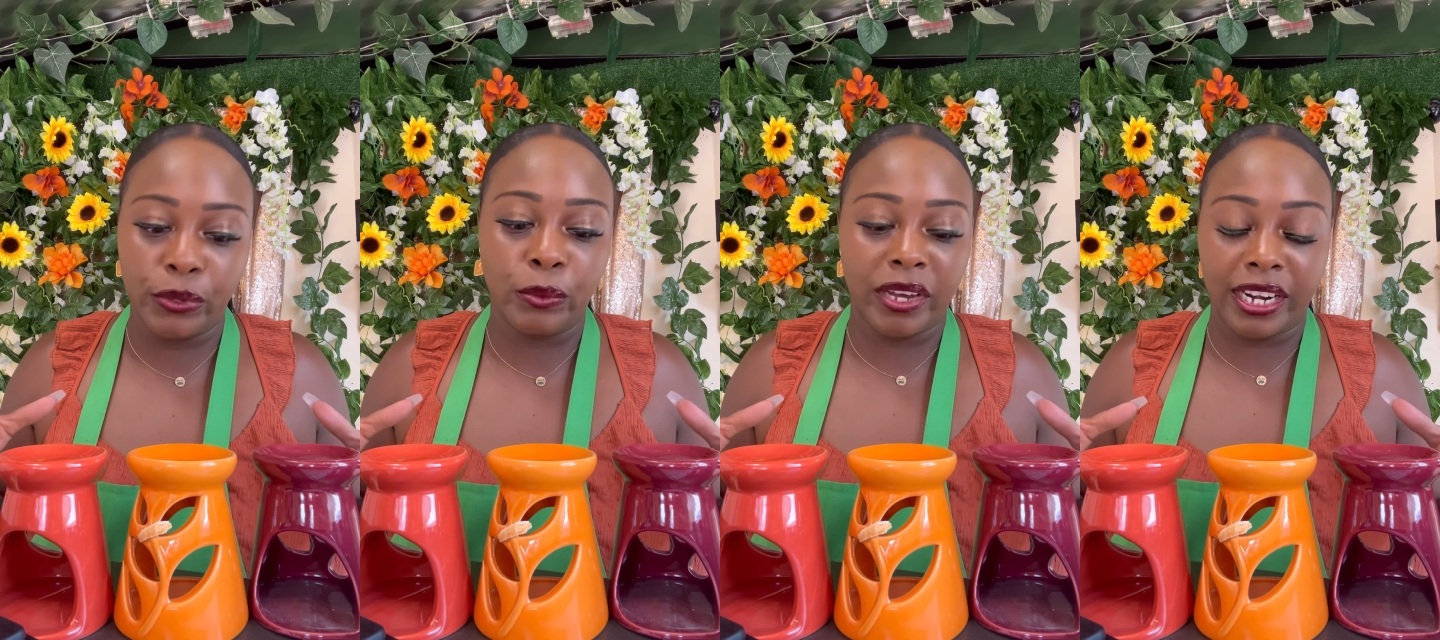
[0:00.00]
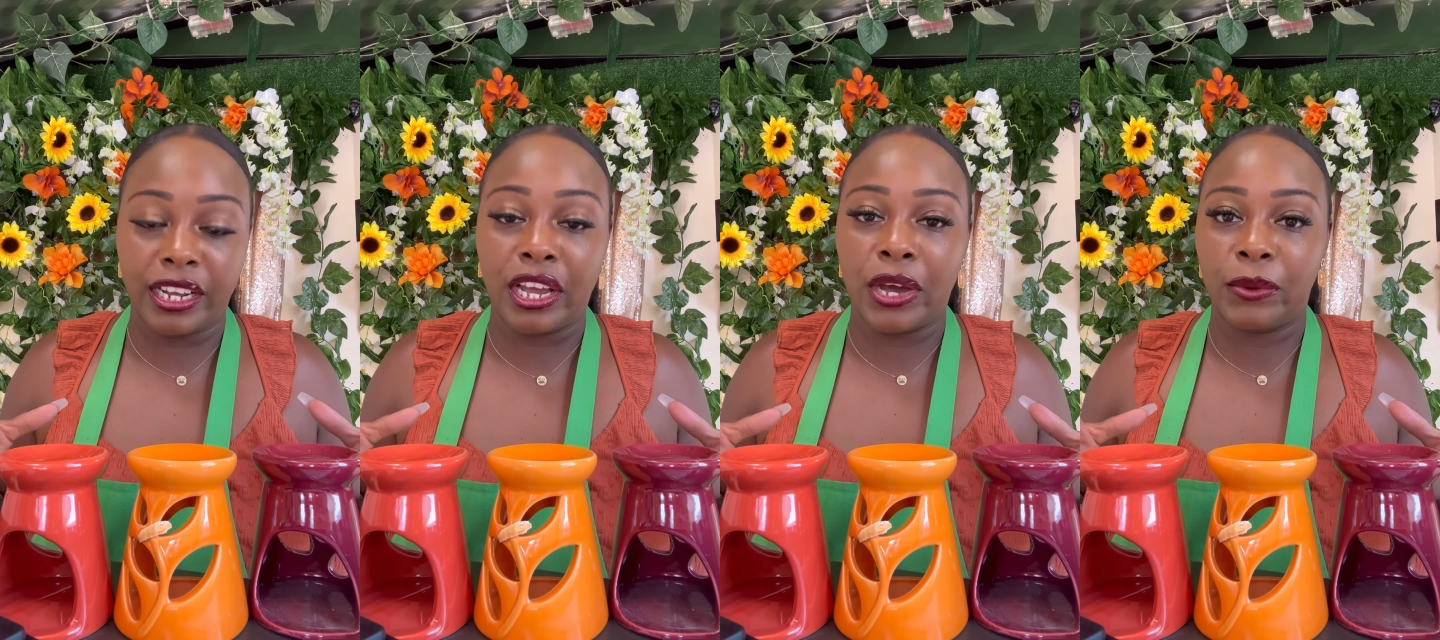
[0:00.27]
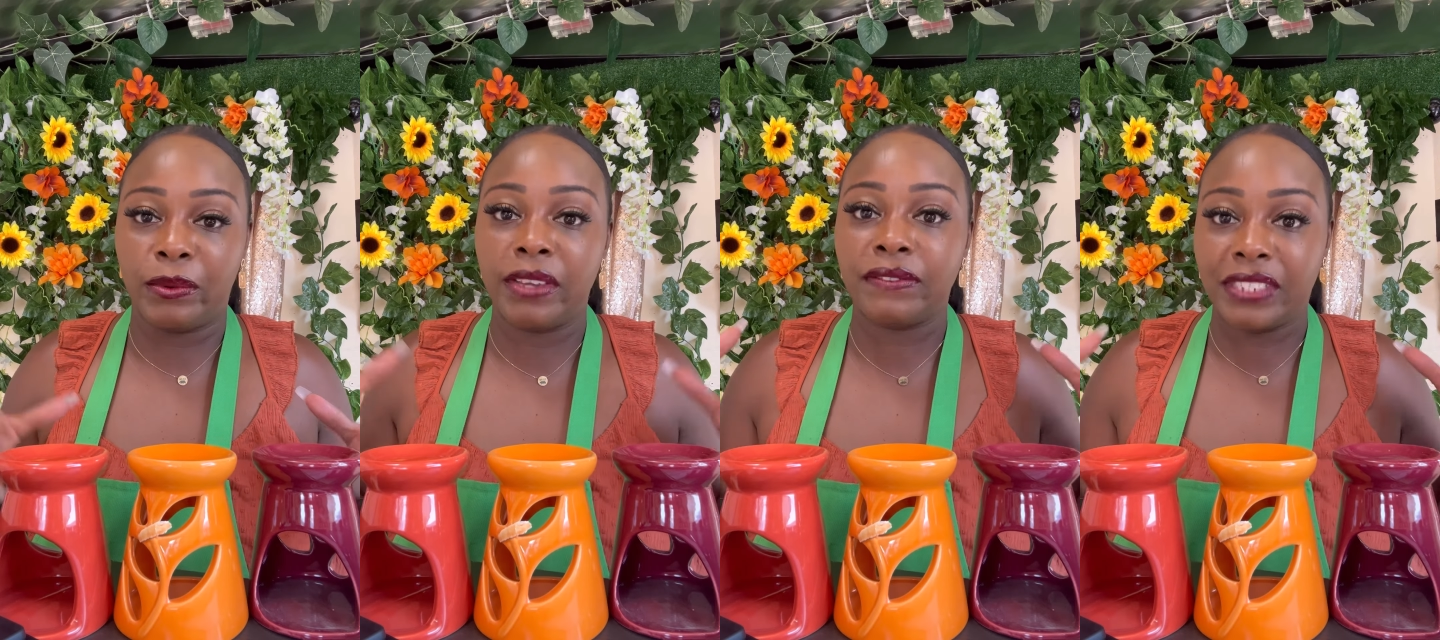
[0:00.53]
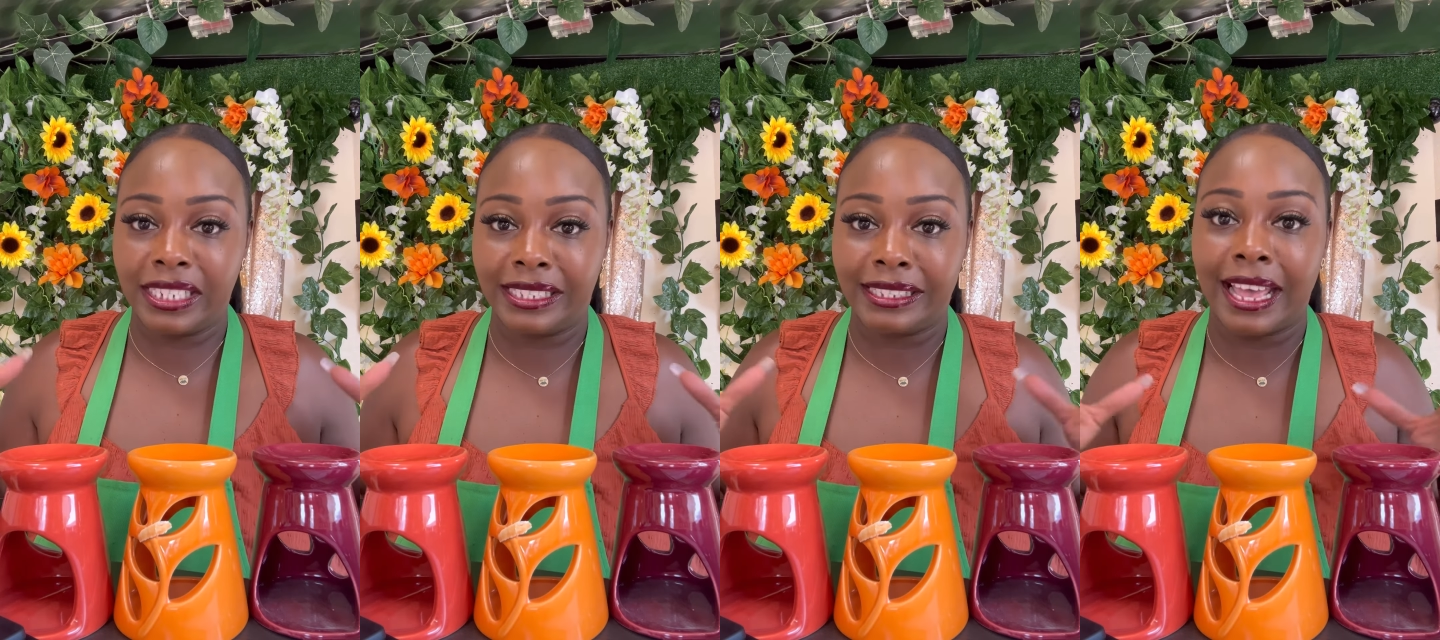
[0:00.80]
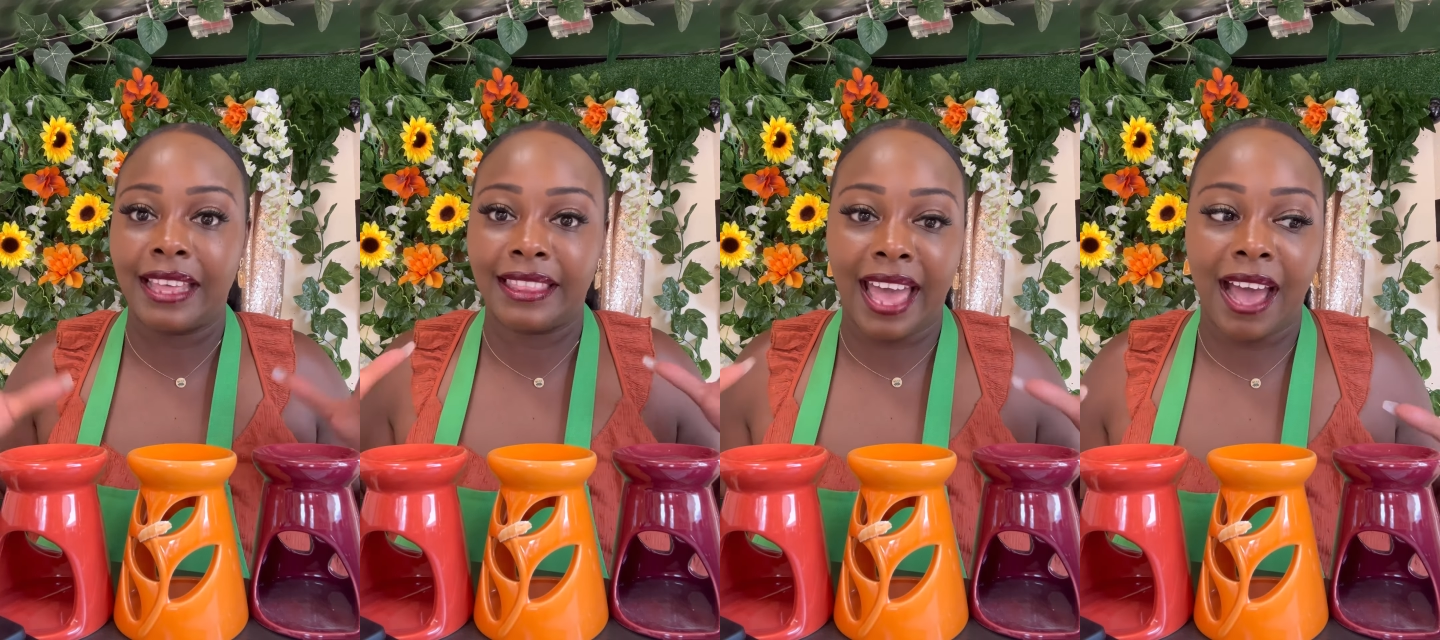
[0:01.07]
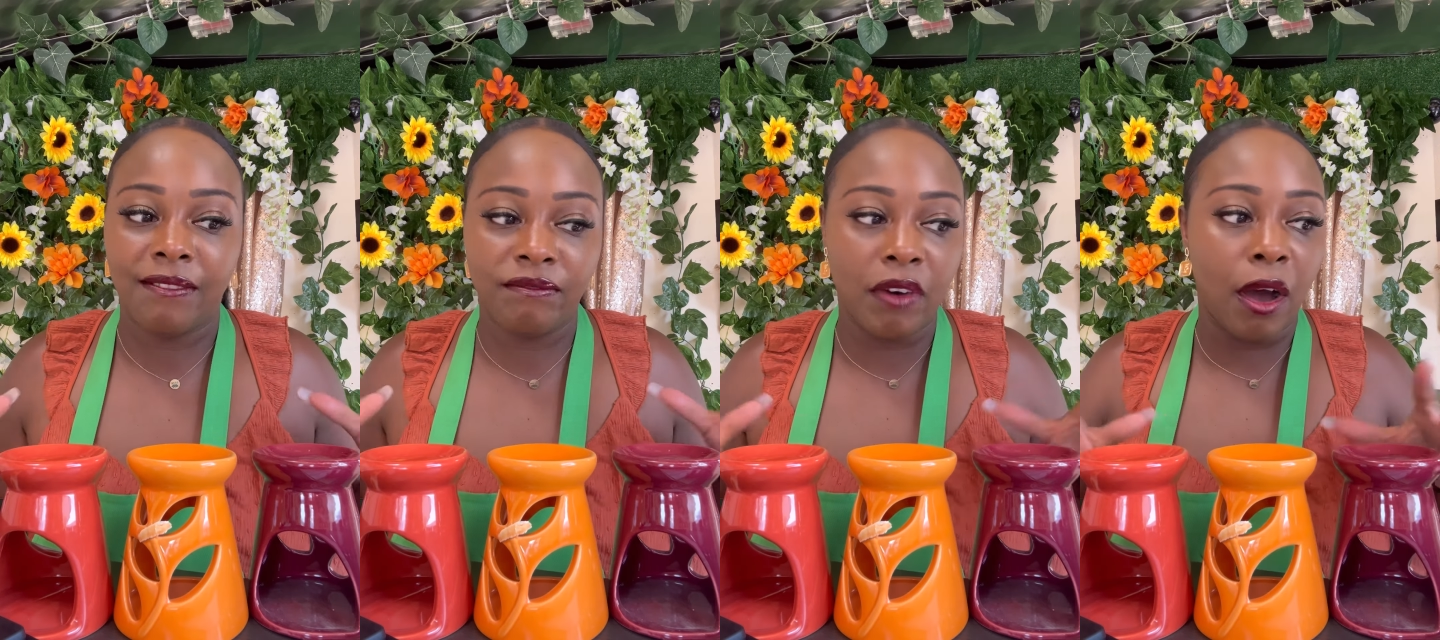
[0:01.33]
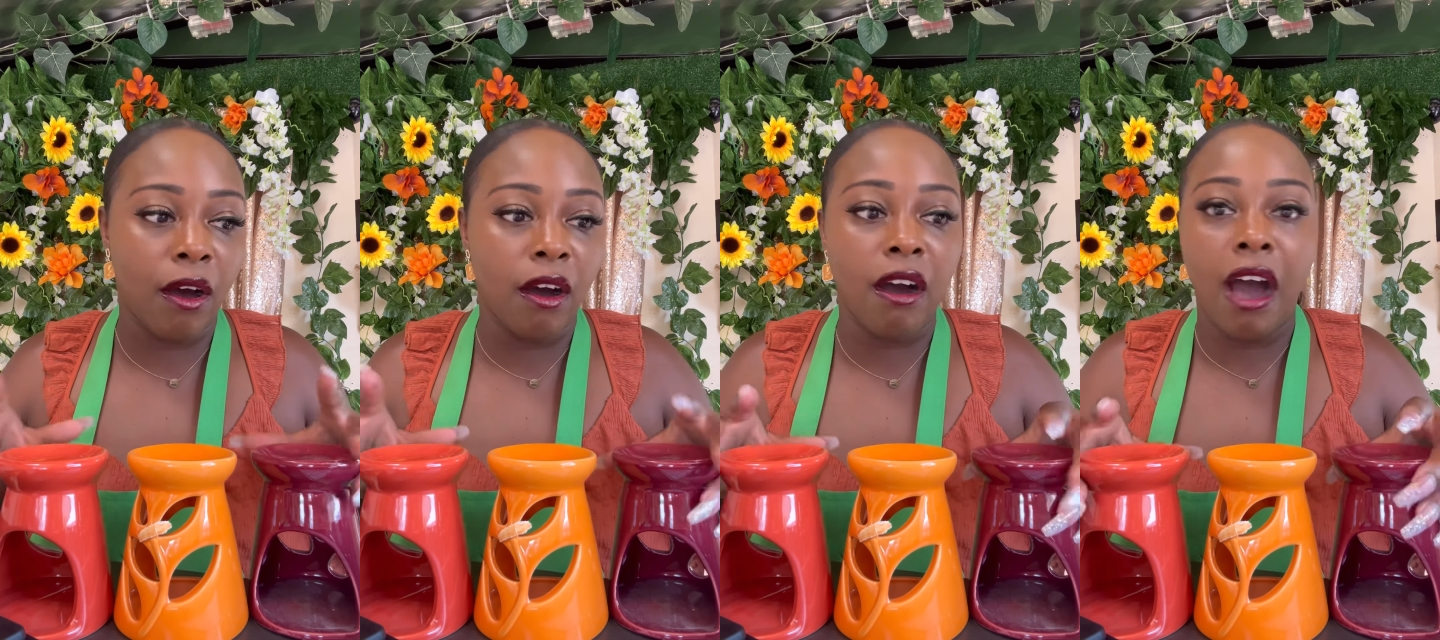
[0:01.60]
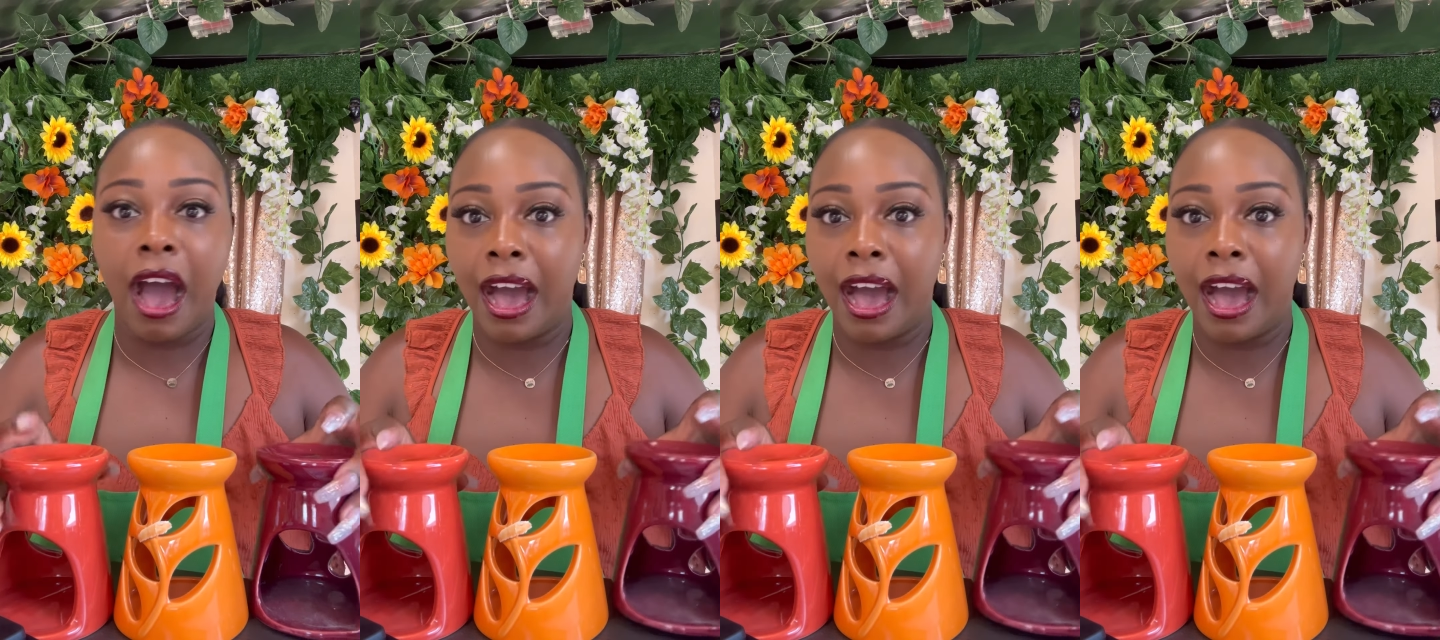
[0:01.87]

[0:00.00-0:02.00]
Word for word: you want to go with to set that fall,